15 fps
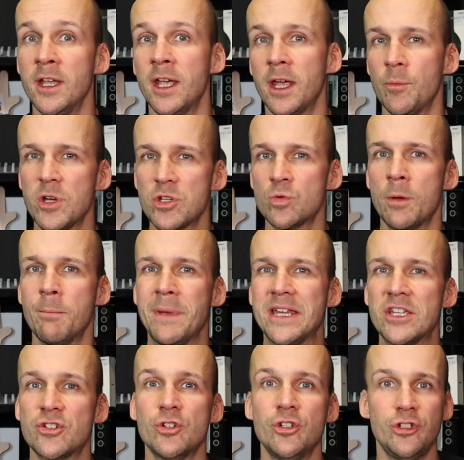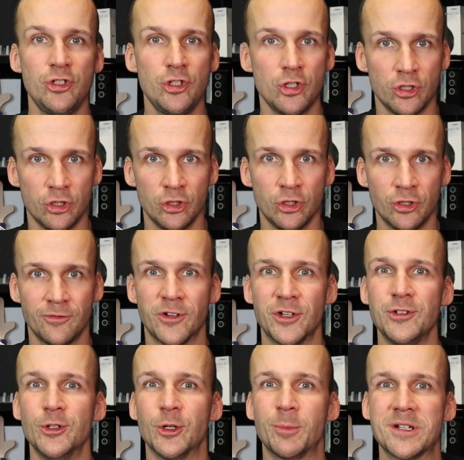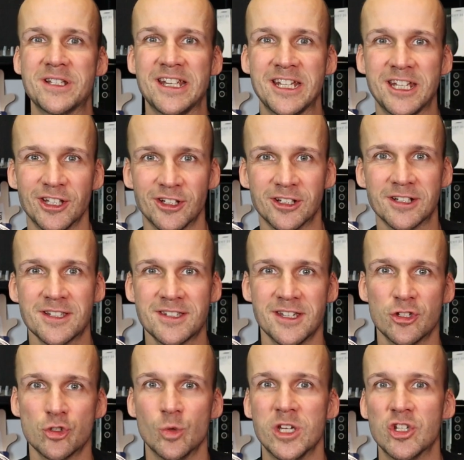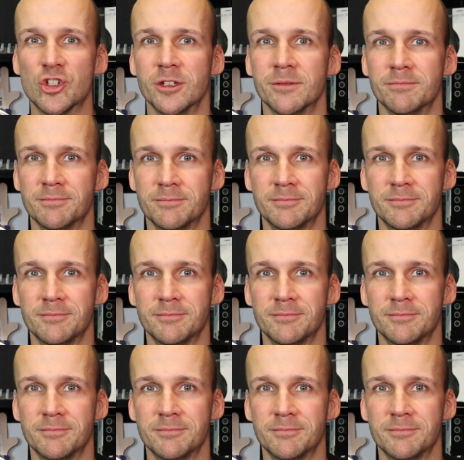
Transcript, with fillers: and which one might suit you for your particular situation.